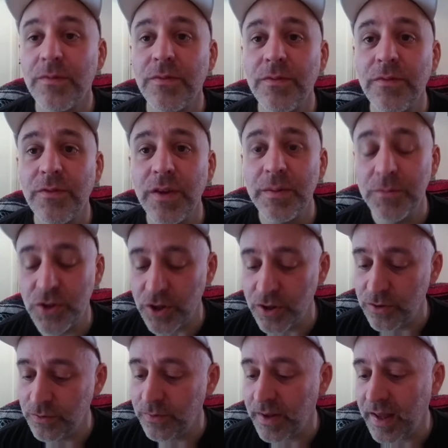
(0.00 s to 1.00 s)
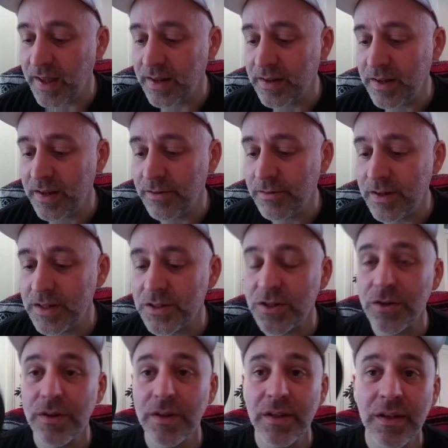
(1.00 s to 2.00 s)
theme tune, and here he is
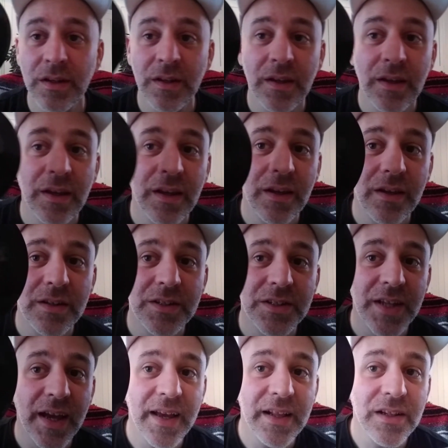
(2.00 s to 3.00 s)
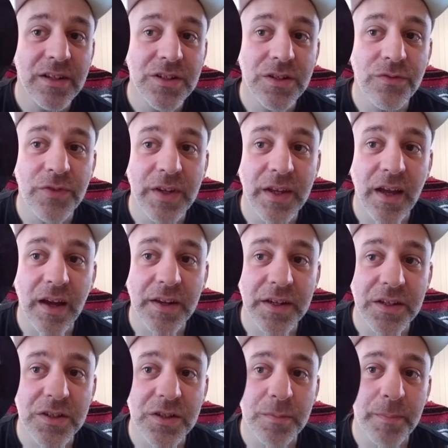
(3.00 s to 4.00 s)
doing Tales of the
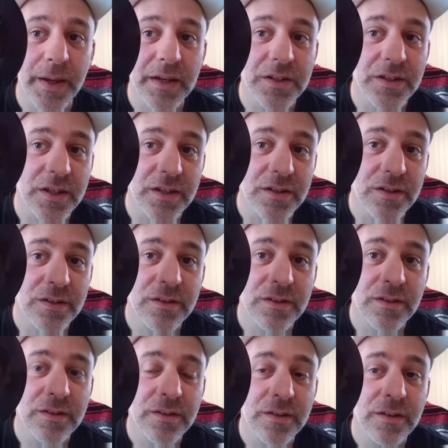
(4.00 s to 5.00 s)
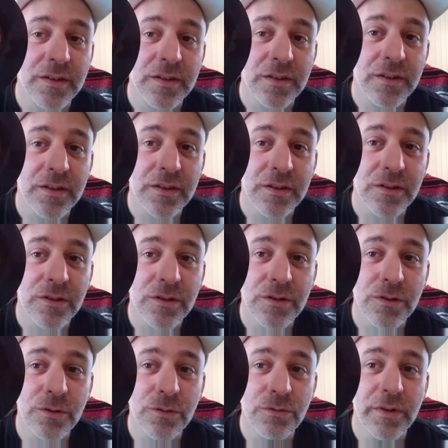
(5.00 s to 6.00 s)
Unexpected,
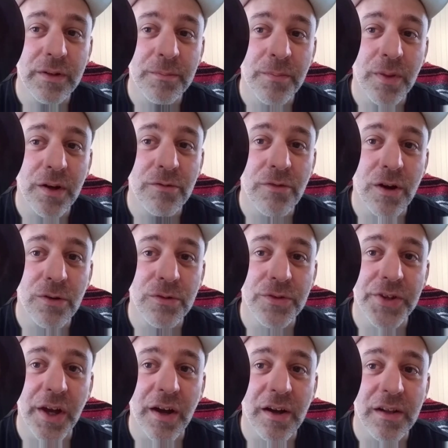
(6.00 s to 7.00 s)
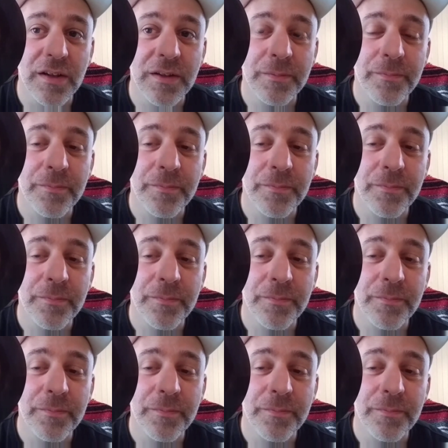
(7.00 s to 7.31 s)
all written by Roald Dahl.